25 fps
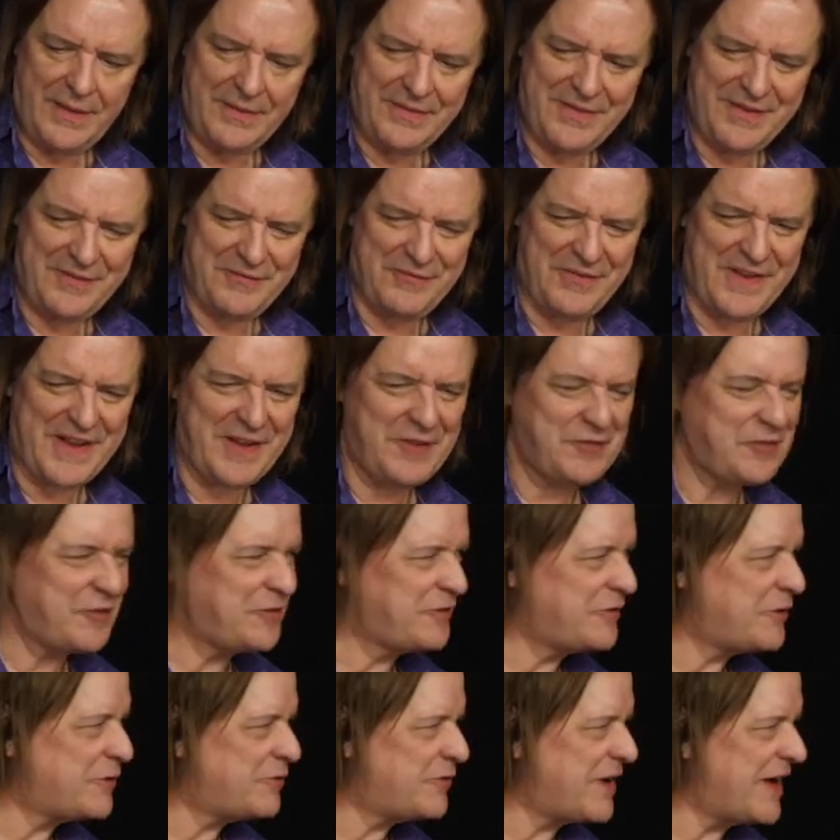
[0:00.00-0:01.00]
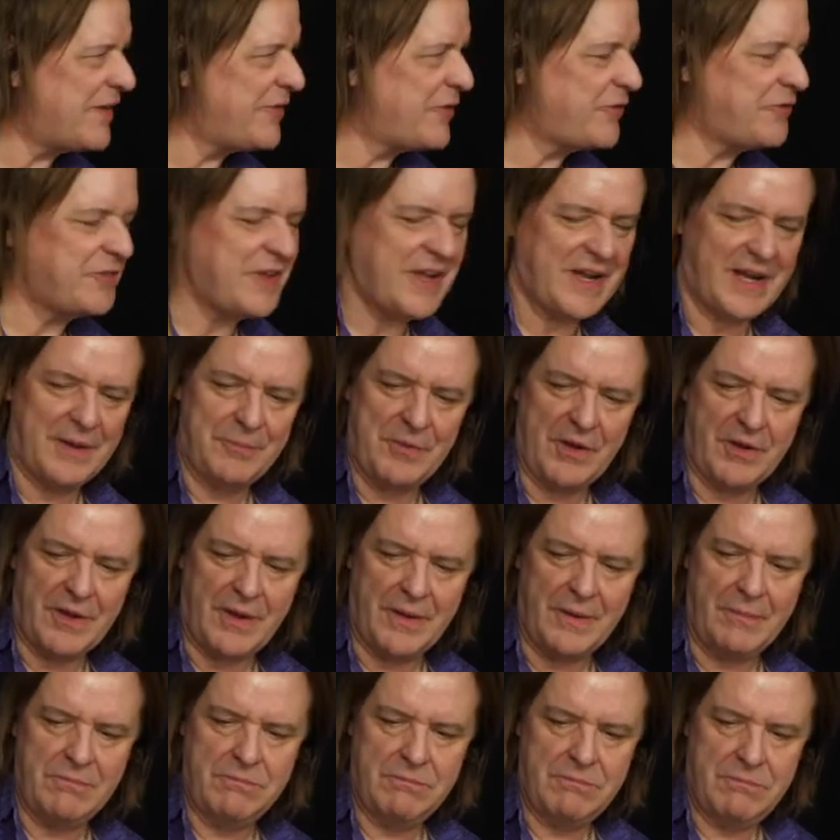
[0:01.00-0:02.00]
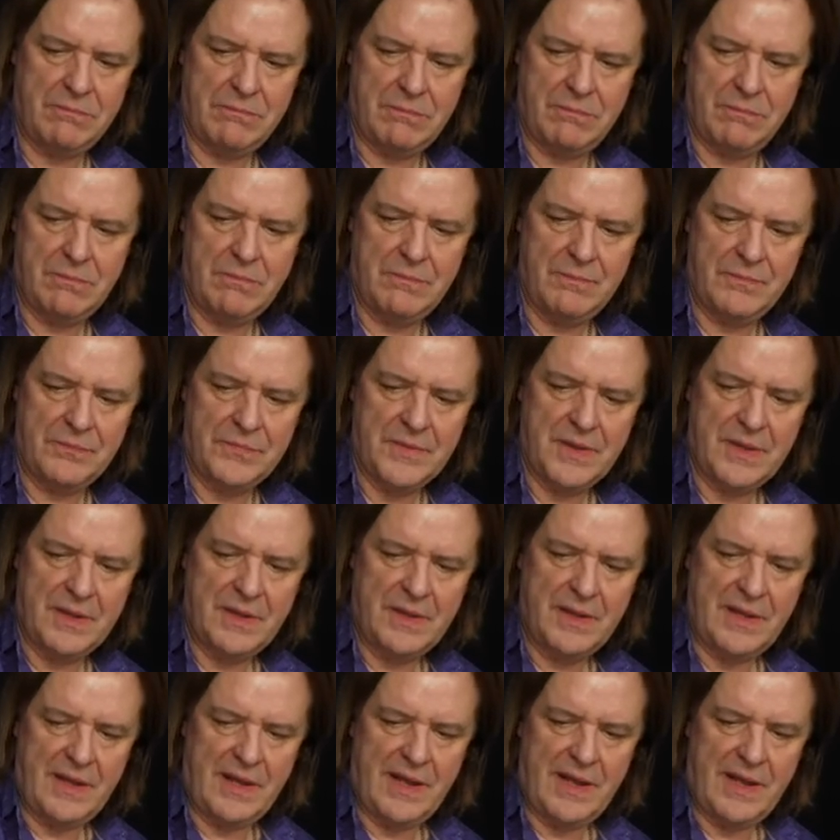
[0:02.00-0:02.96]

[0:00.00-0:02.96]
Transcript: the fingers are still around the stick. I'm not going yeah,